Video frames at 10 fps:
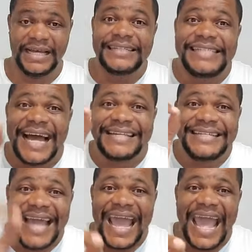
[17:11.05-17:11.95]

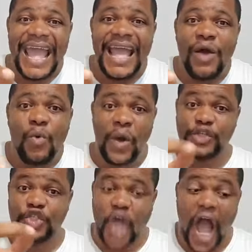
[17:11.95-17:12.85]
that they were
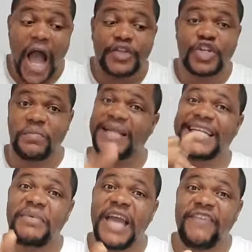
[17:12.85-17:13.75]
charged by
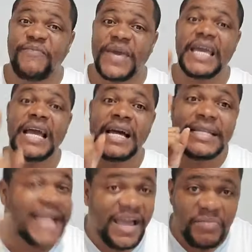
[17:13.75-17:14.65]
WFP
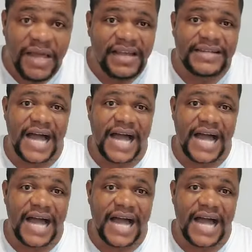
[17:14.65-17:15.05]
$9 million.